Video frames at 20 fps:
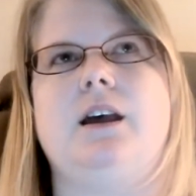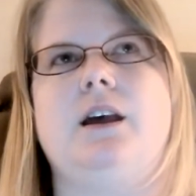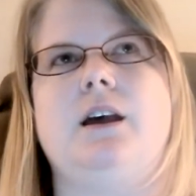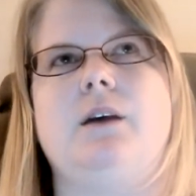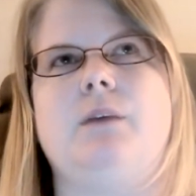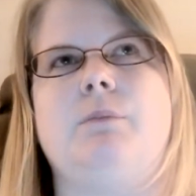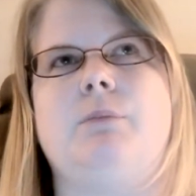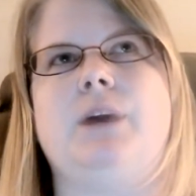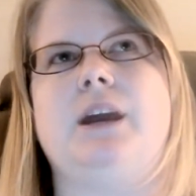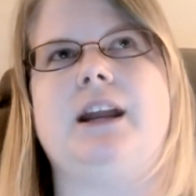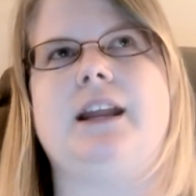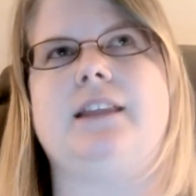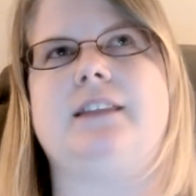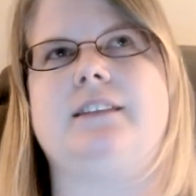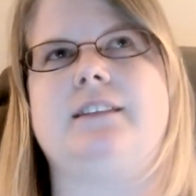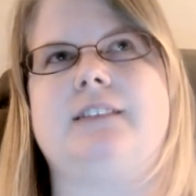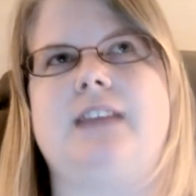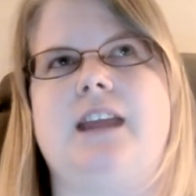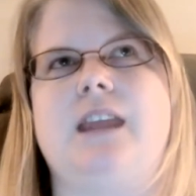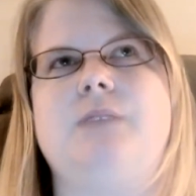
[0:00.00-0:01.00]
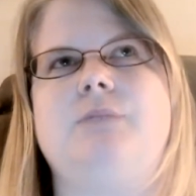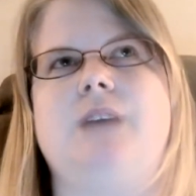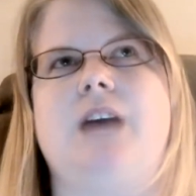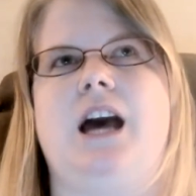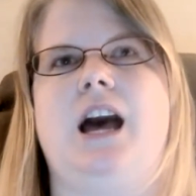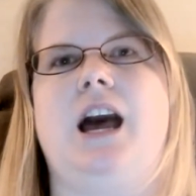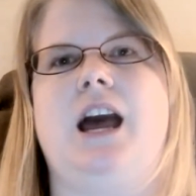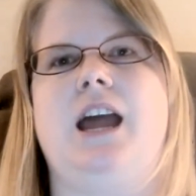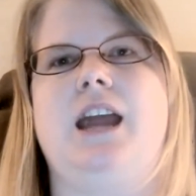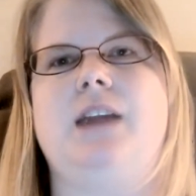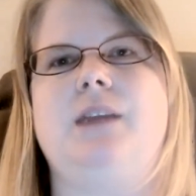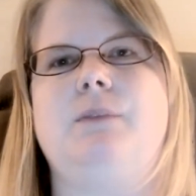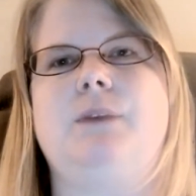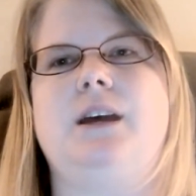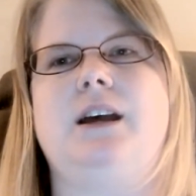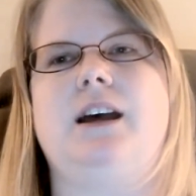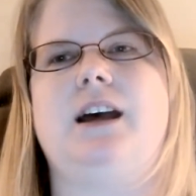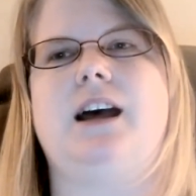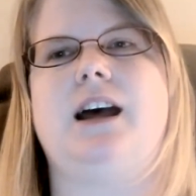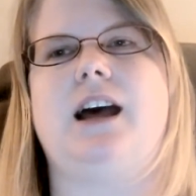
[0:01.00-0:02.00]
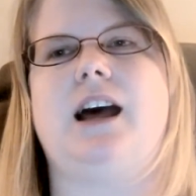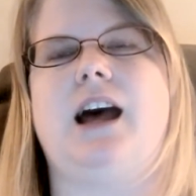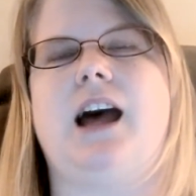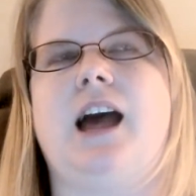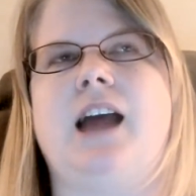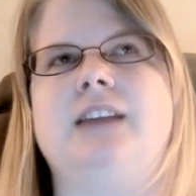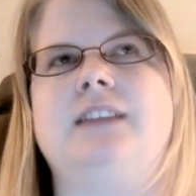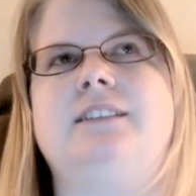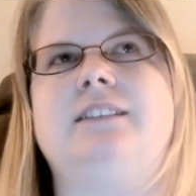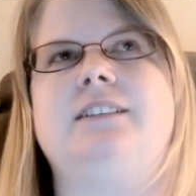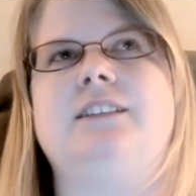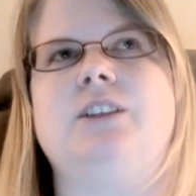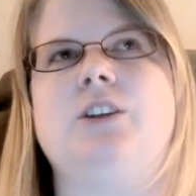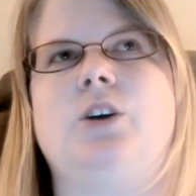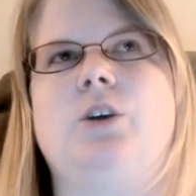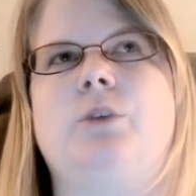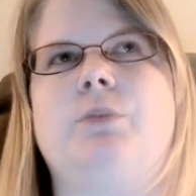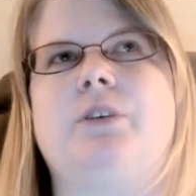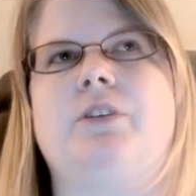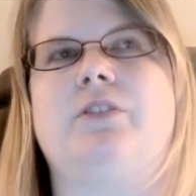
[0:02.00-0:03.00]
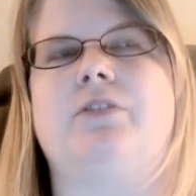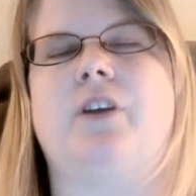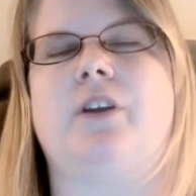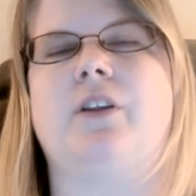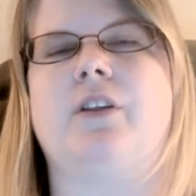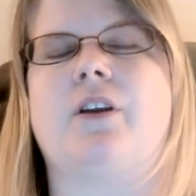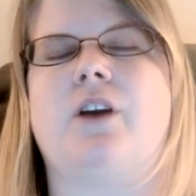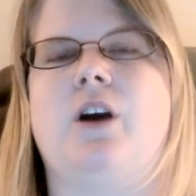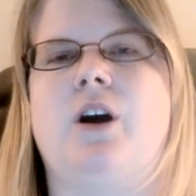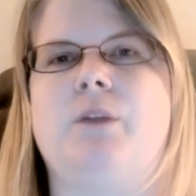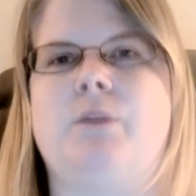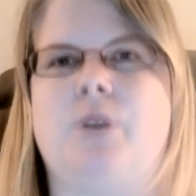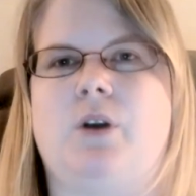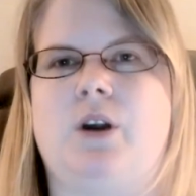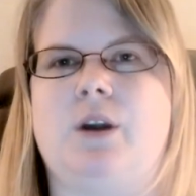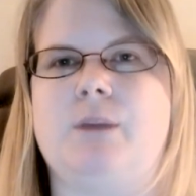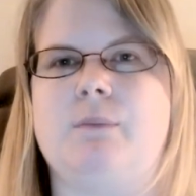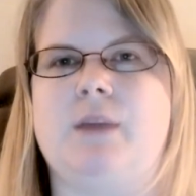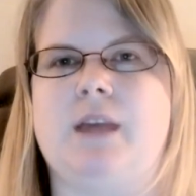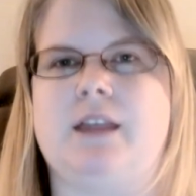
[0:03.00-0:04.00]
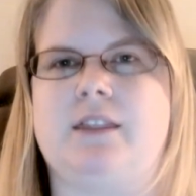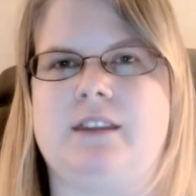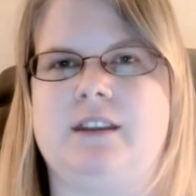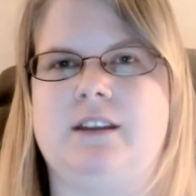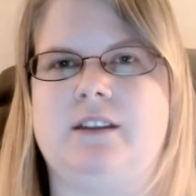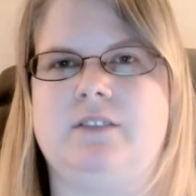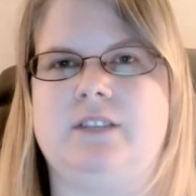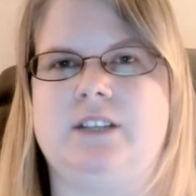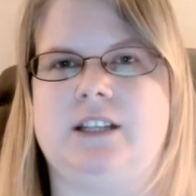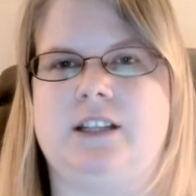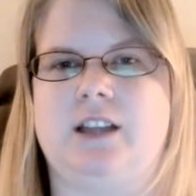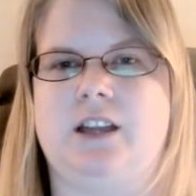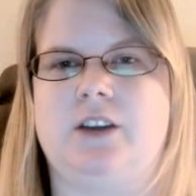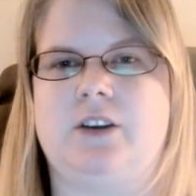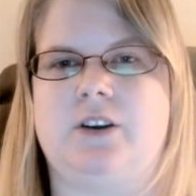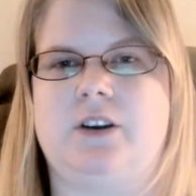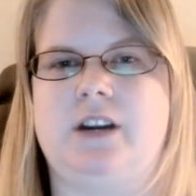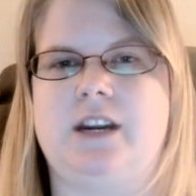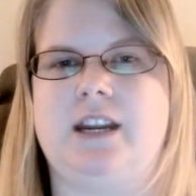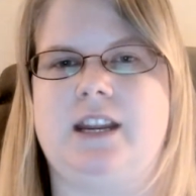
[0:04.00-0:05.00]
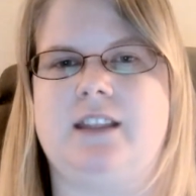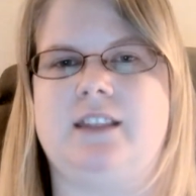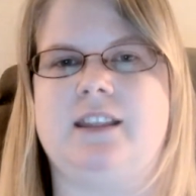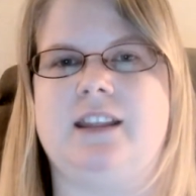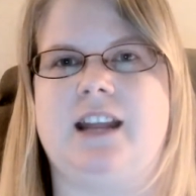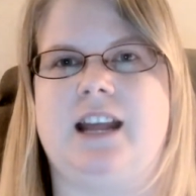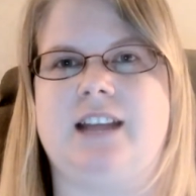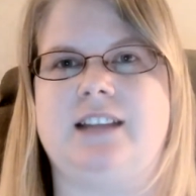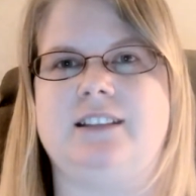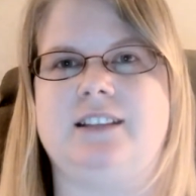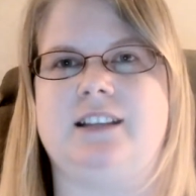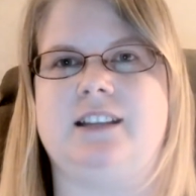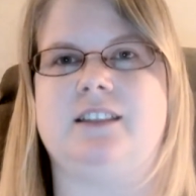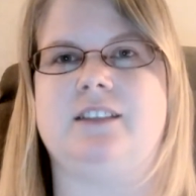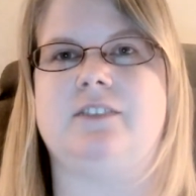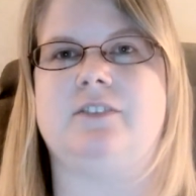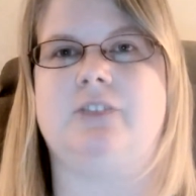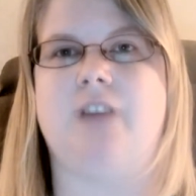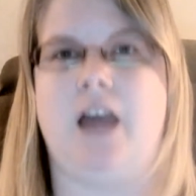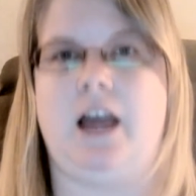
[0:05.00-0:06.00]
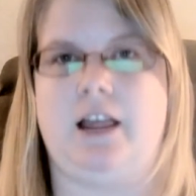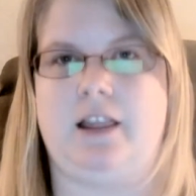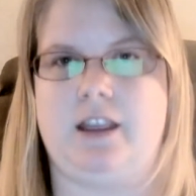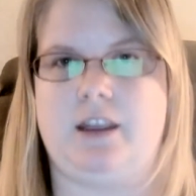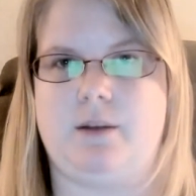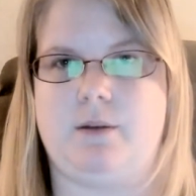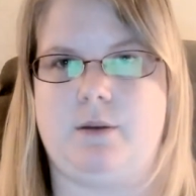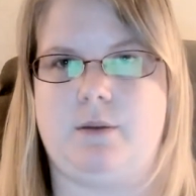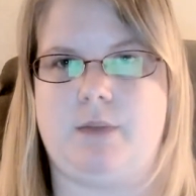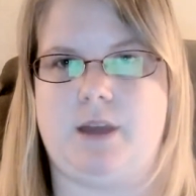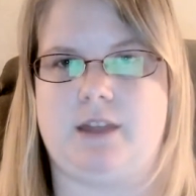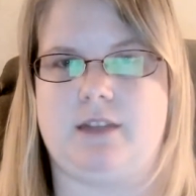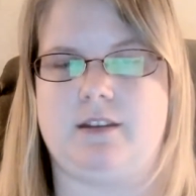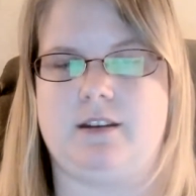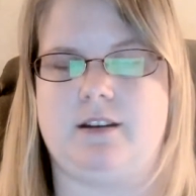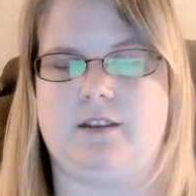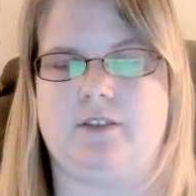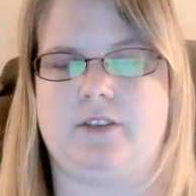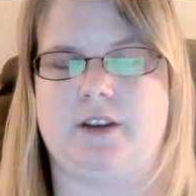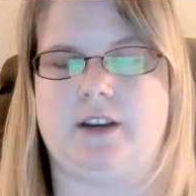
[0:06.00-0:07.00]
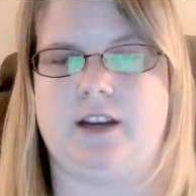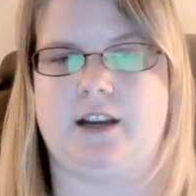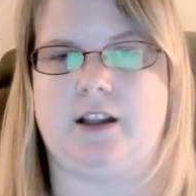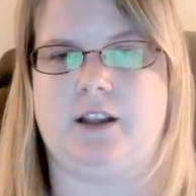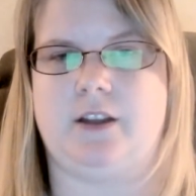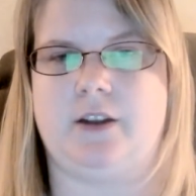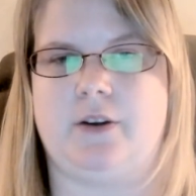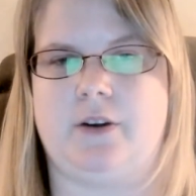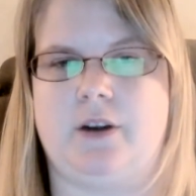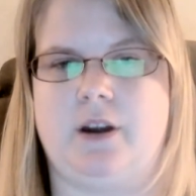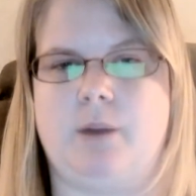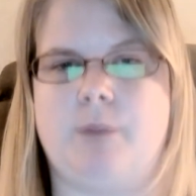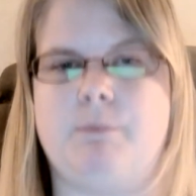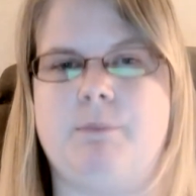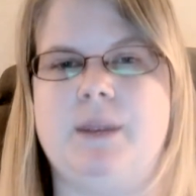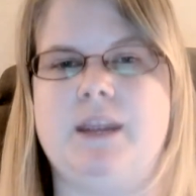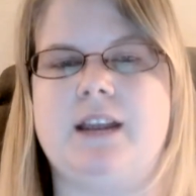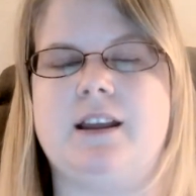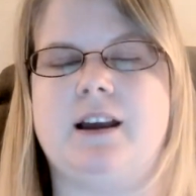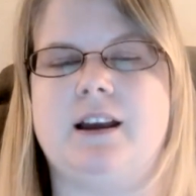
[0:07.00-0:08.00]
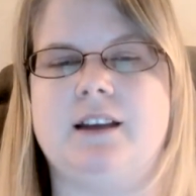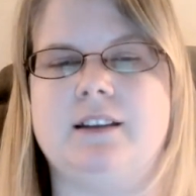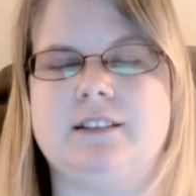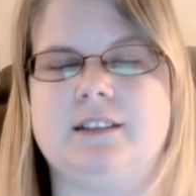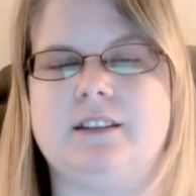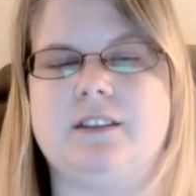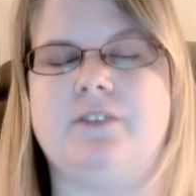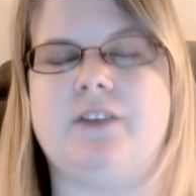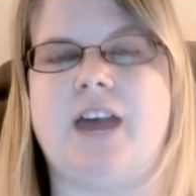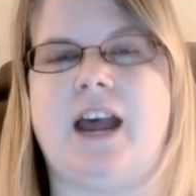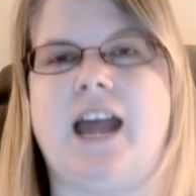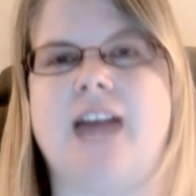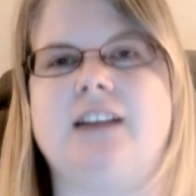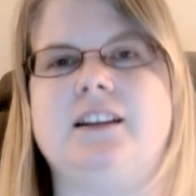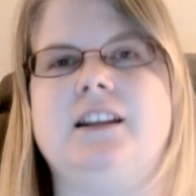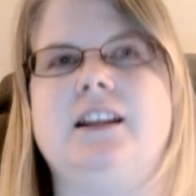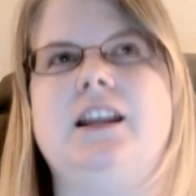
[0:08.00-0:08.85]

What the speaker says: But at the same time, I still prefer the KonMari method of decluttering than I did the FlyLady method of decluttering because of the fact